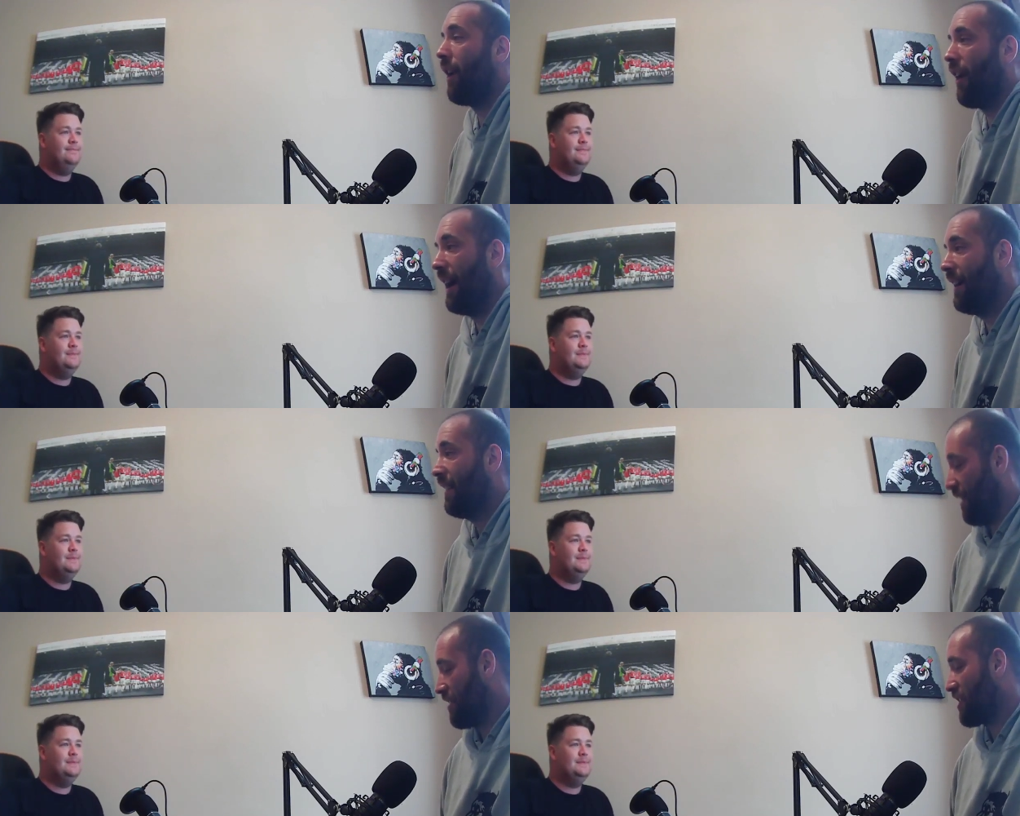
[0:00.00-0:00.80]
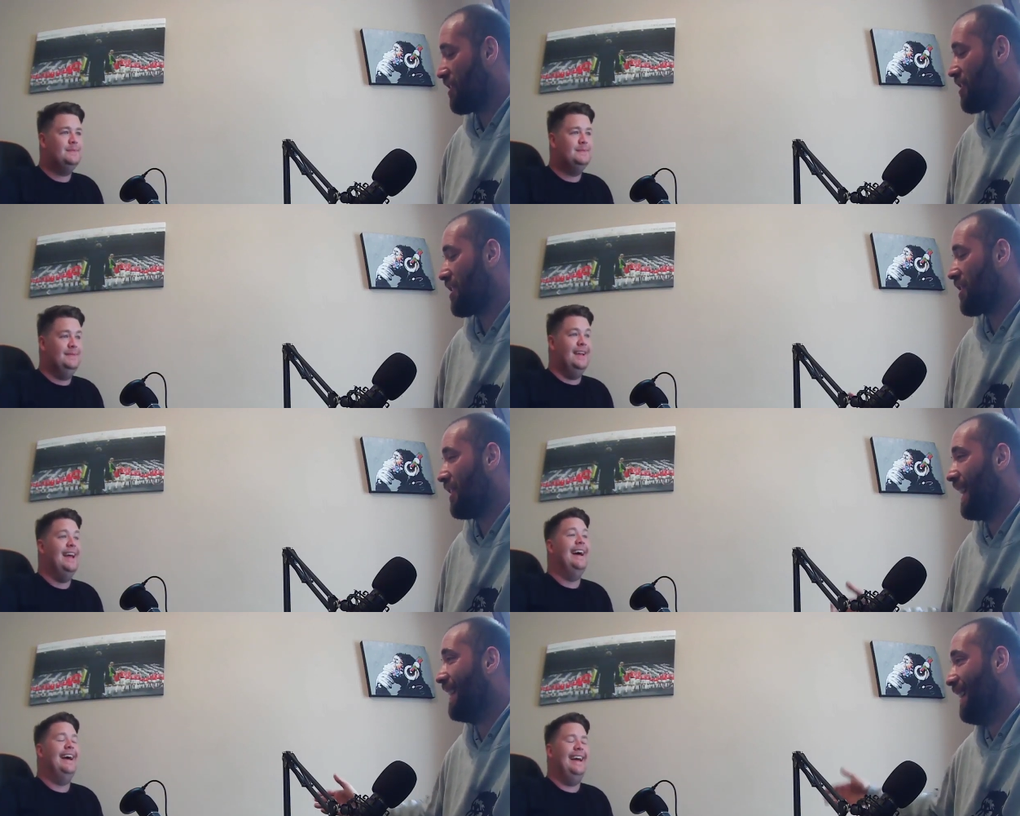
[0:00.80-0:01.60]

Speaker 1: lie has consistently